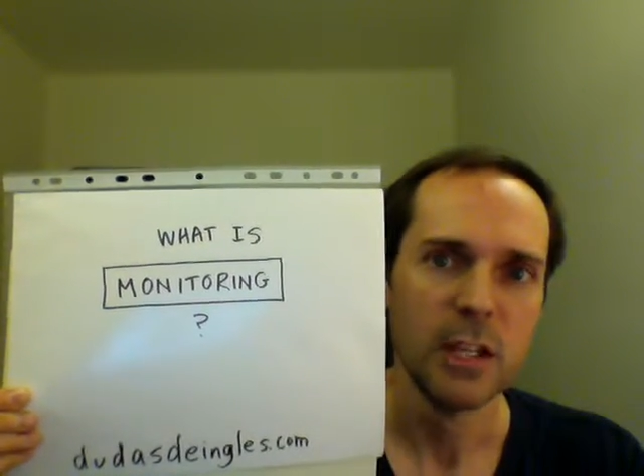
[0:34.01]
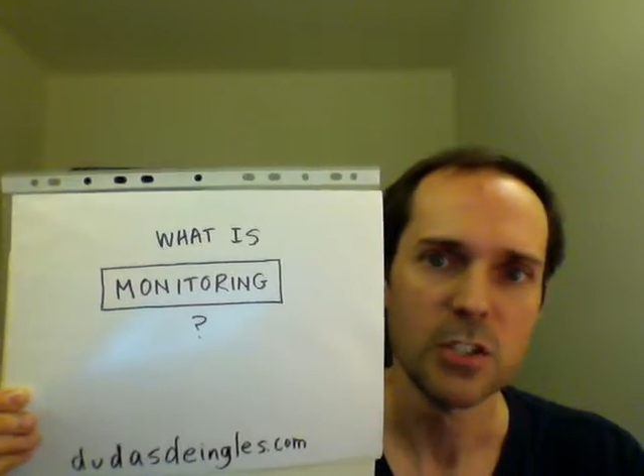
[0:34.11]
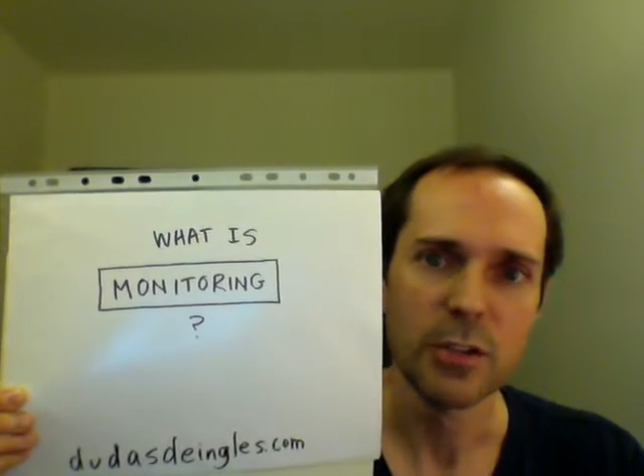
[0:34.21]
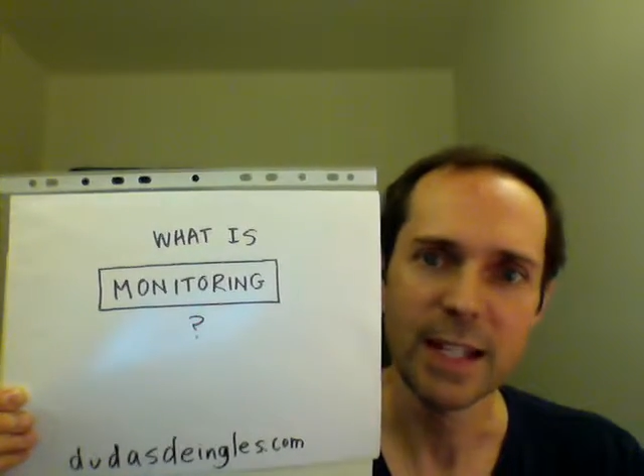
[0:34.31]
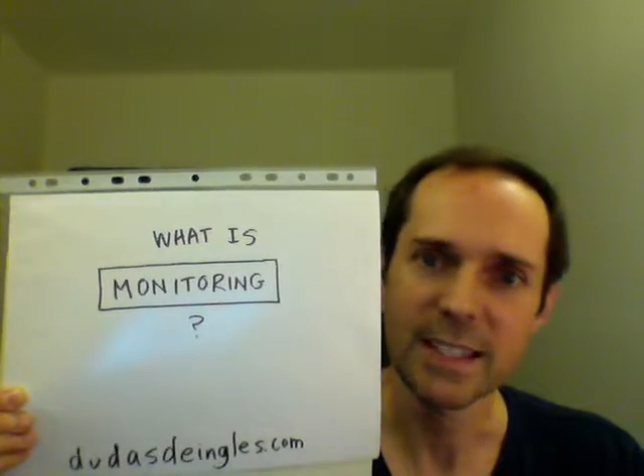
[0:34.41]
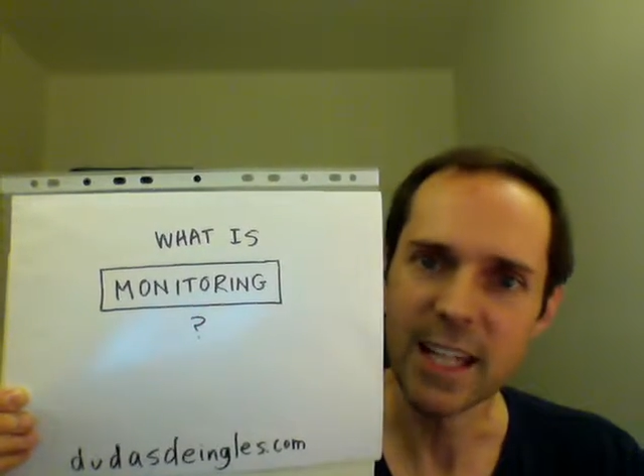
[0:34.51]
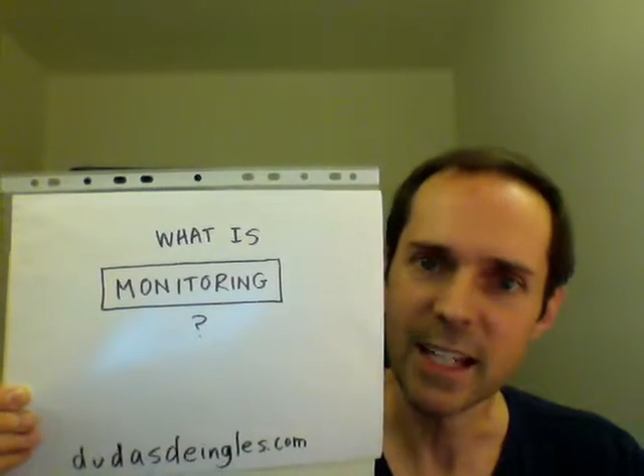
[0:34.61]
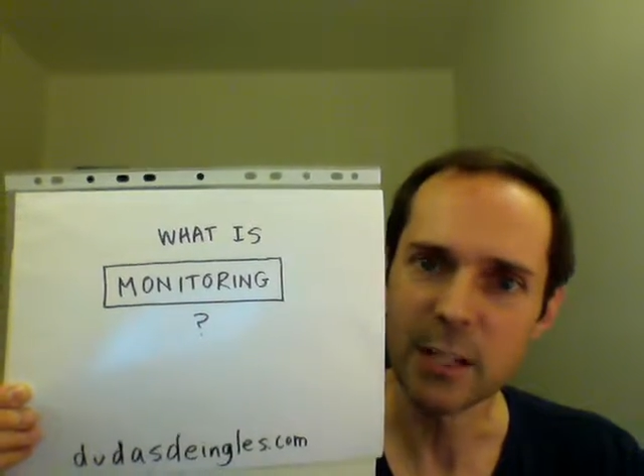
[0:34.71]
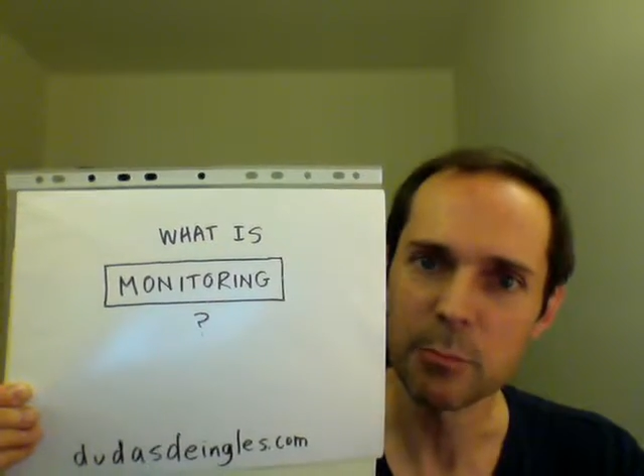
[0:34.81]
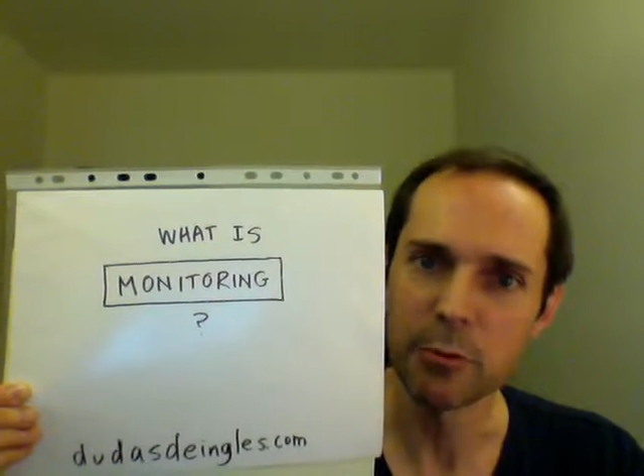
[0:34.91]
So that
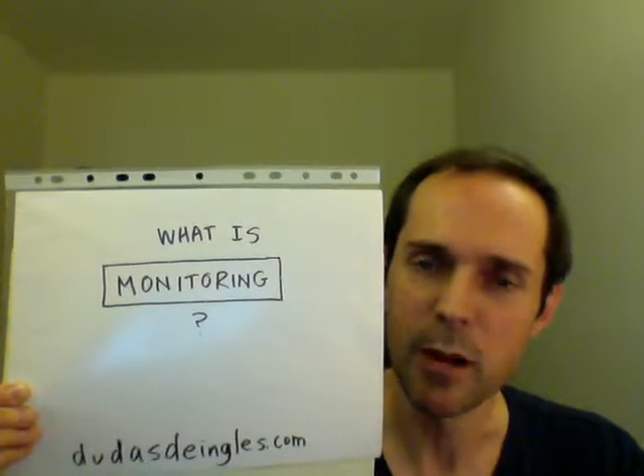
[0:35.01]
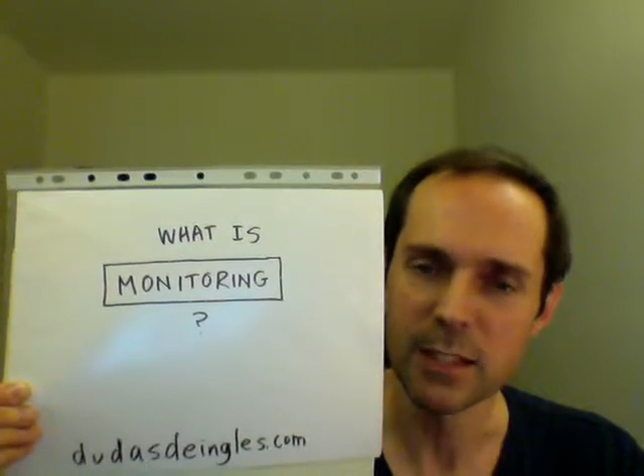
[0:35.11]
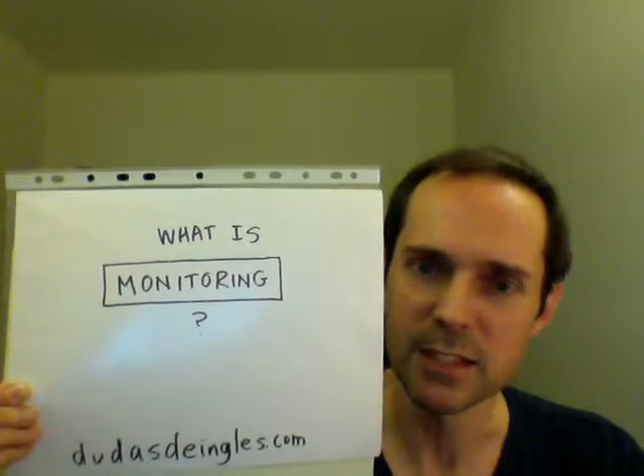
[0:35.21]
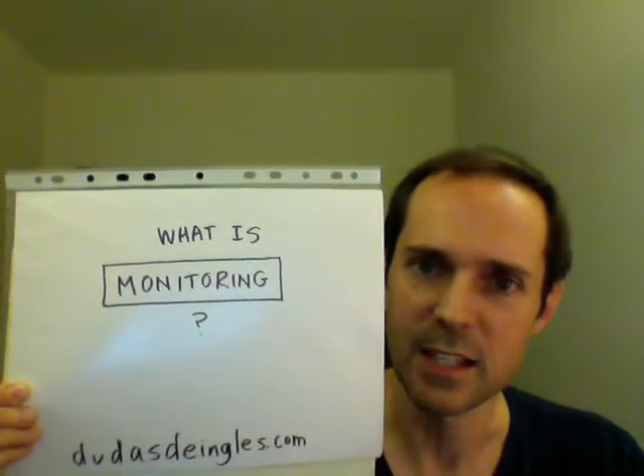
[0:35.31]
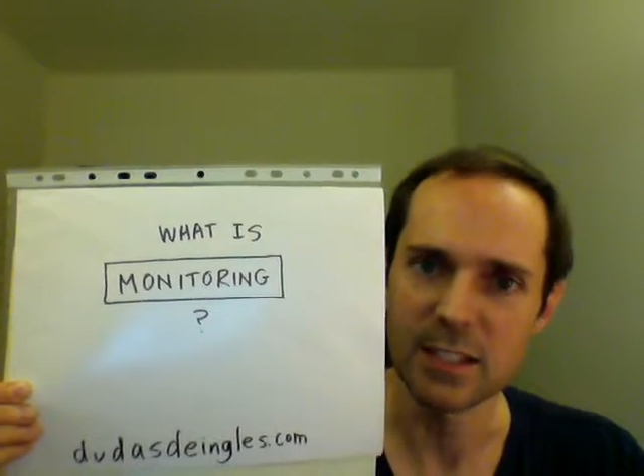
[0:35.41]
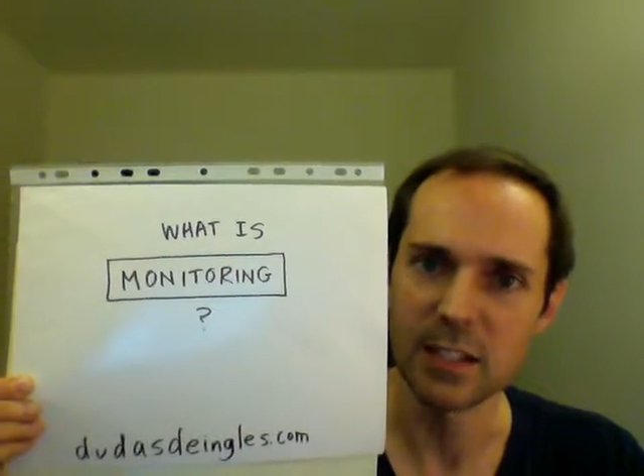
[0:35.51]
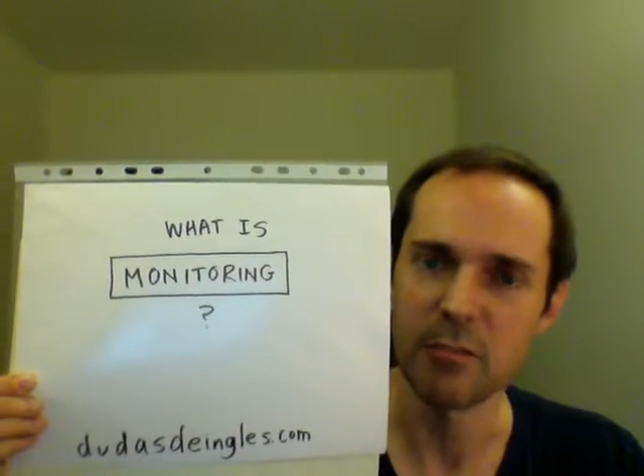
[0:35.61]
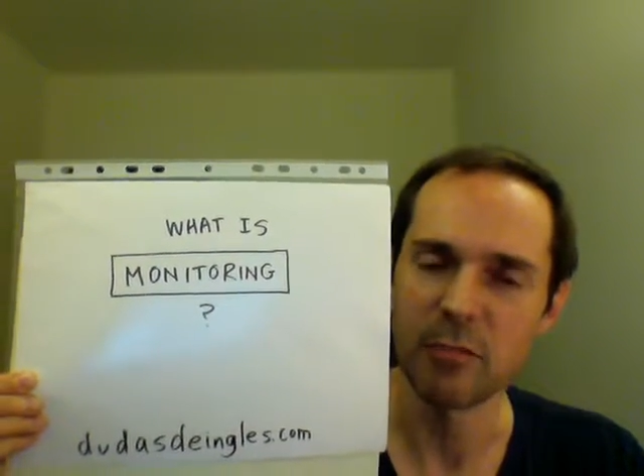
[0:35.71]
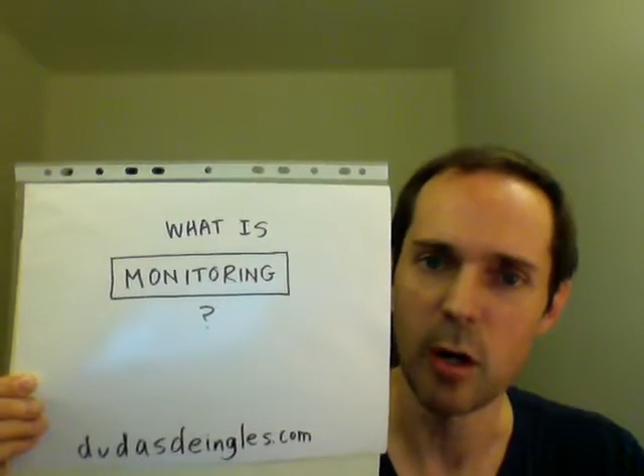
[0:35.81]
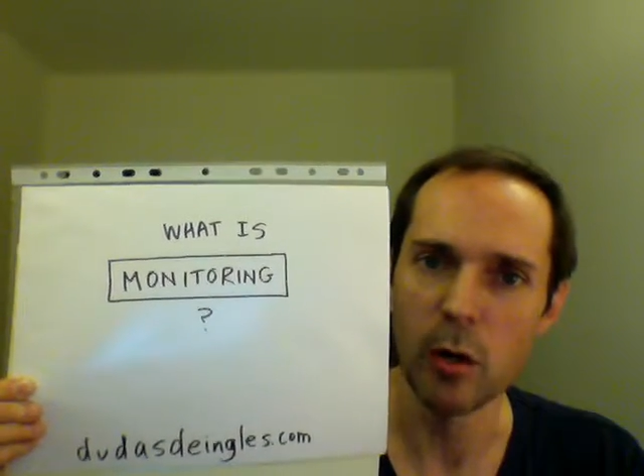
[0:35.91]
second process
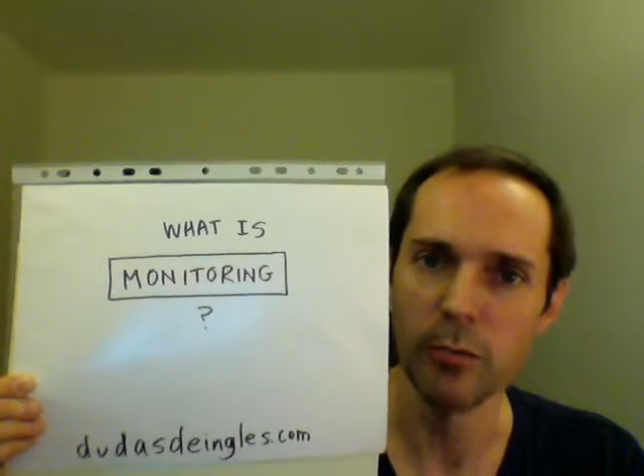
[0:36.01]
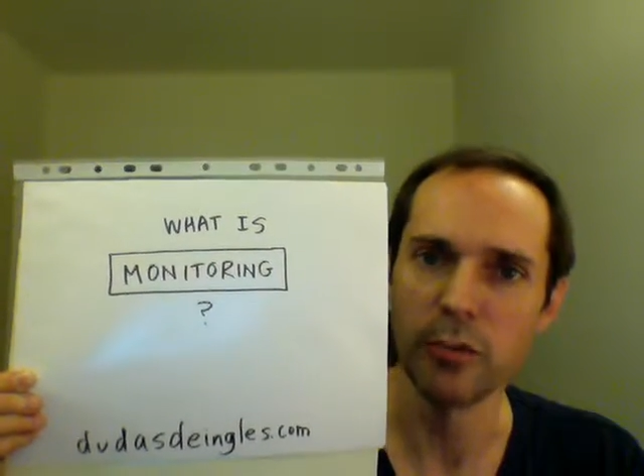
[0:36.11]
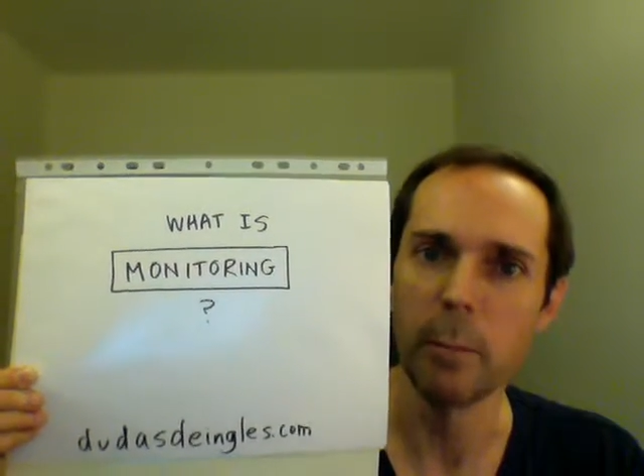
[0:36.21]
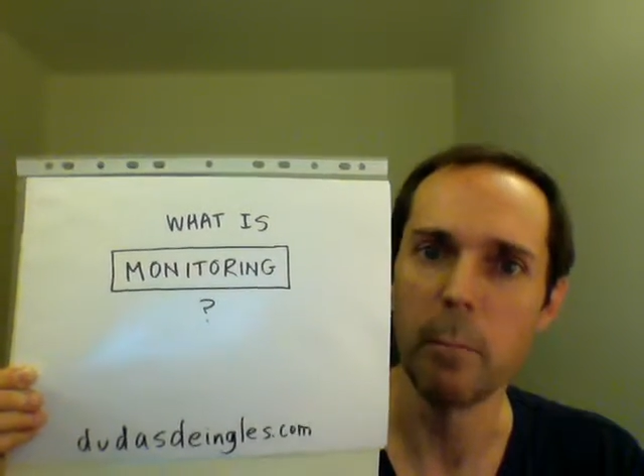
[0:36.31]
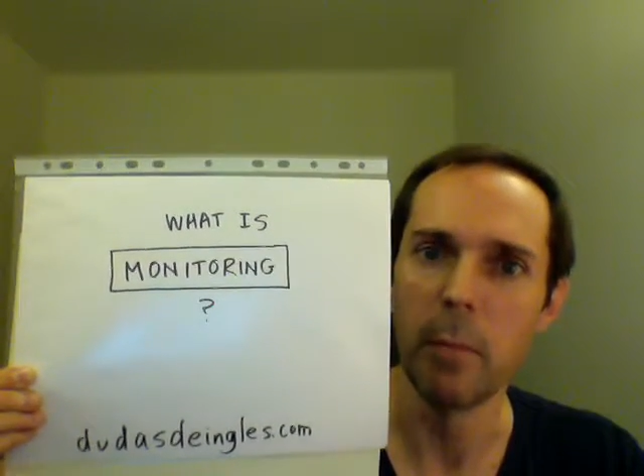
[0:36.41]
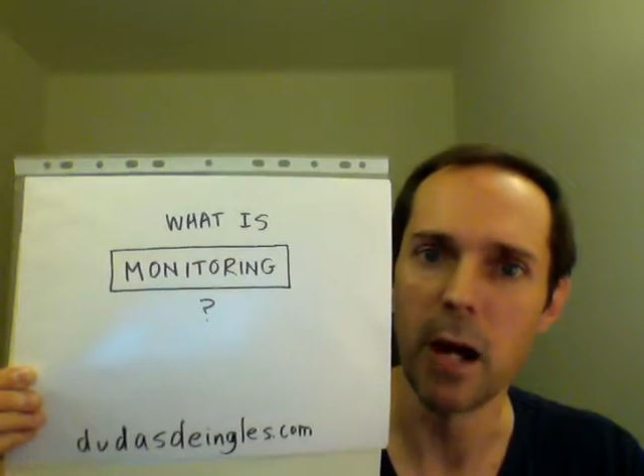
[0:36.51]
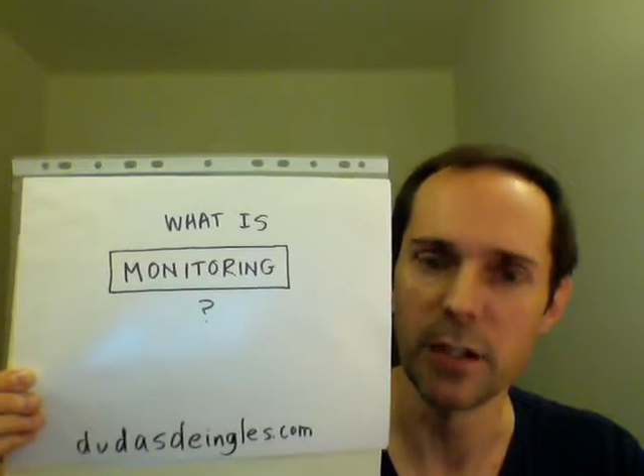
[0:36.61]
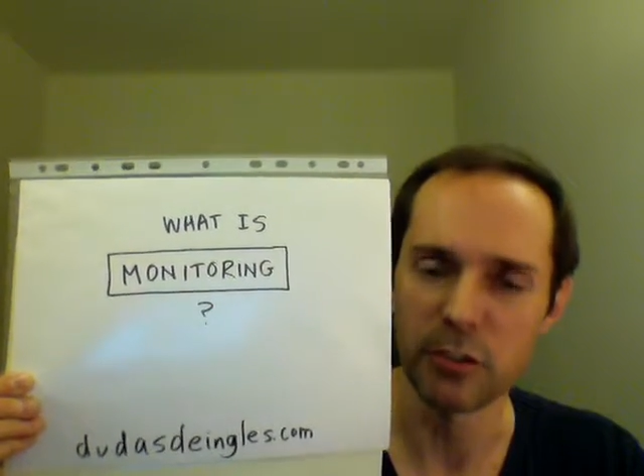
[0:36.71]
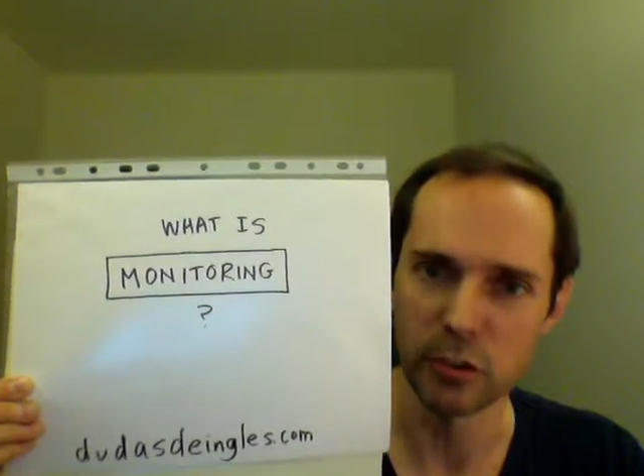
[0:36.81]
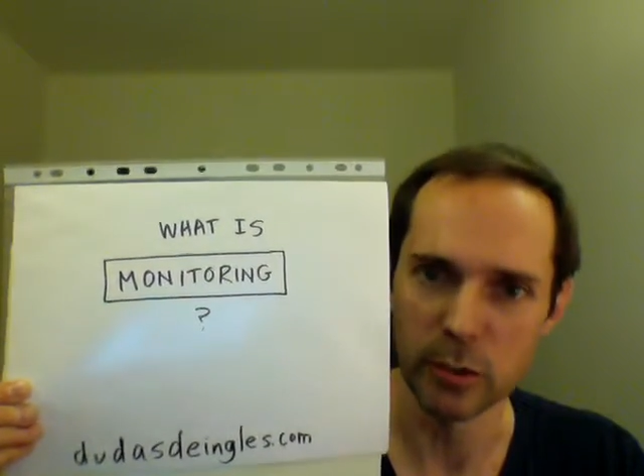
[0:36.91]
involves
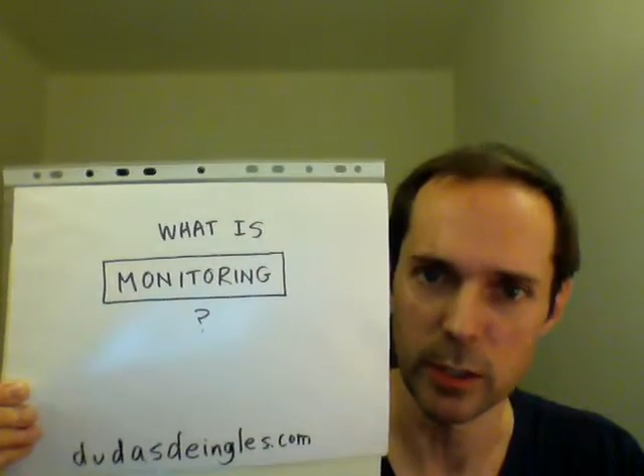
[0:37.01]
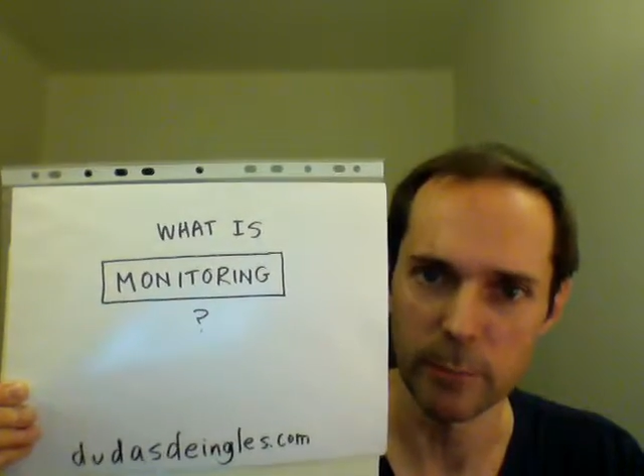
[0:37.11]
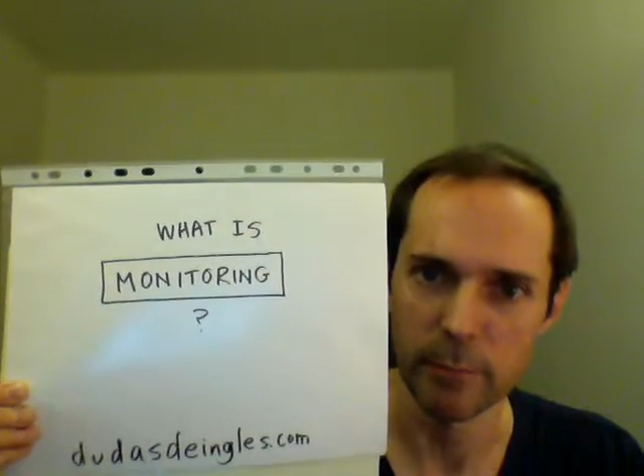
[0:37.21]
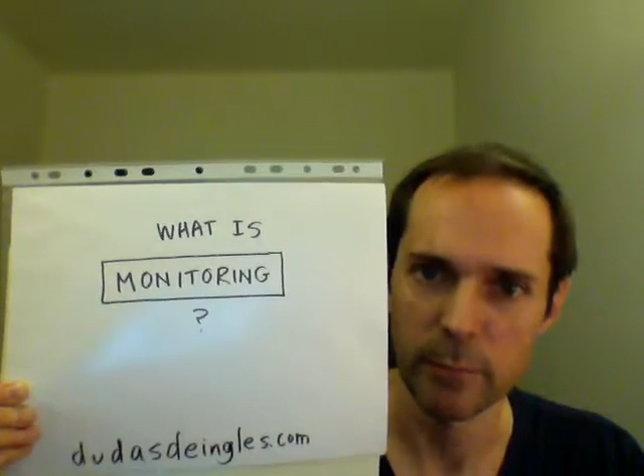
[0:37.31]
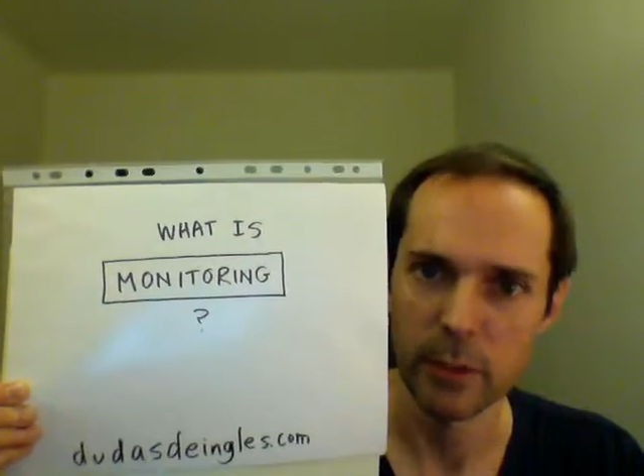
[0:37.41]
monitoring.